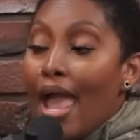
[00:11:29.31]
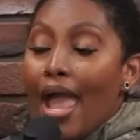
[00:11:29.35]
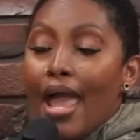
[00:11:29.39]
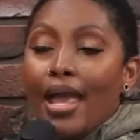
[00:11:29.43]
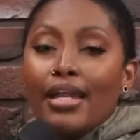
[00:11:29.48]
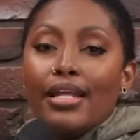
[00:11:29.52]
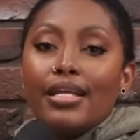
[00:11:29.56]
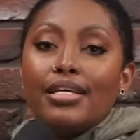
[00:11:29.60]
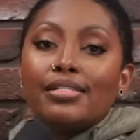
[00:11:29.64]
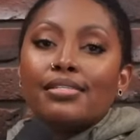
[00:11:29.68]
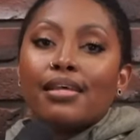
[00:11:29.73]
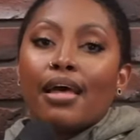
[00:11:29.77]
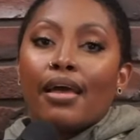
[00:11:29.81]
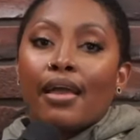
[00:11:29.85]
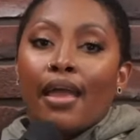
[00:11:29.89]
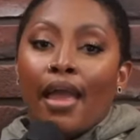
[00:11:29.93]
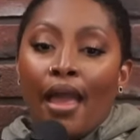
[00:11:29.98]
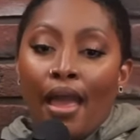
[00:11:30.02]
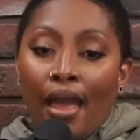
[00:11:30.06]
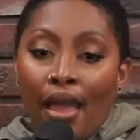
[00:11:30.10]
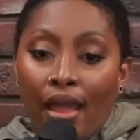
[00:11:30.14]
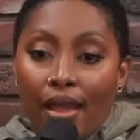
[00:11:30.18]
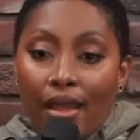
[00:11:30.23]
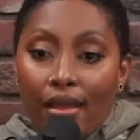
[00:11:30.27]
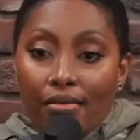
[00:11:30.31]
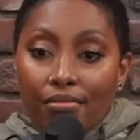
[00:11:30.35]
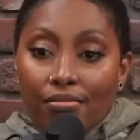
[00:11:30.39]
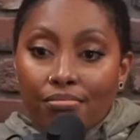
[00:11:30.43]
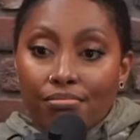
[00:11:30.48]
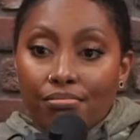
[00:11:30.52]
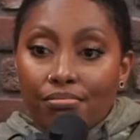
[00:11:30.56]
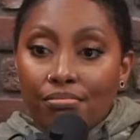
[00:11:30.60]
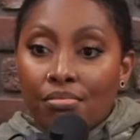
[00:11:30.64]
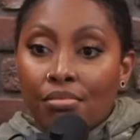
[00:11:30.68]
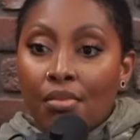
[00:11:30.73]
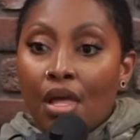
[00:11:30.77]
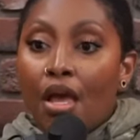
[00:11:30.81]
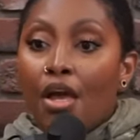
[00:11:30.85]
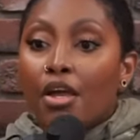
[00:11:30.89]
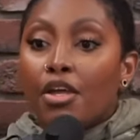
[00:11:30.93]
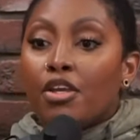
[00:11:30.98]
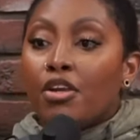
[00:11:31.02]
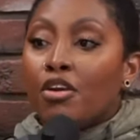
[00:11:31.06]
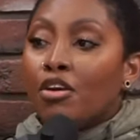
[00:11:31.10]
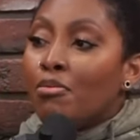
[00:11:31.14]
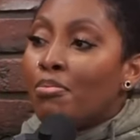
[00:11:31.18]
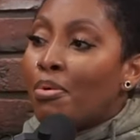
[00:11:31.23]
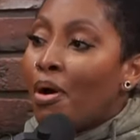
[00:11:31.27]
And he's like, hey,
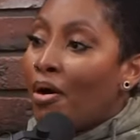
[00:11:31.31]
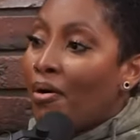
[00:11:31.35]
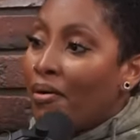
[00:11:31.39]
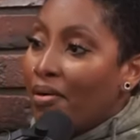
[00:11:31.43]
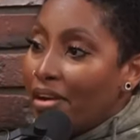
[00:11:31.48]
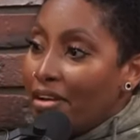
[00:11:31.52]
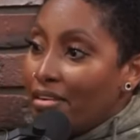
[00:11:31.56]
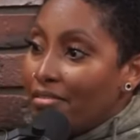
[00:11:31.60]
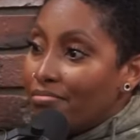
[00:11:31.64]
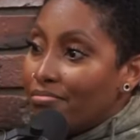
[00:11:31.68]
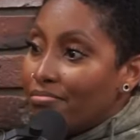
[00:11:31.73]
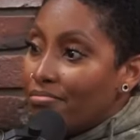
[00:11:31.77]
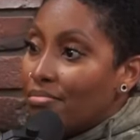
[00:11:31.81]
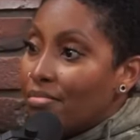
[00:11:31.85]
you're a poet.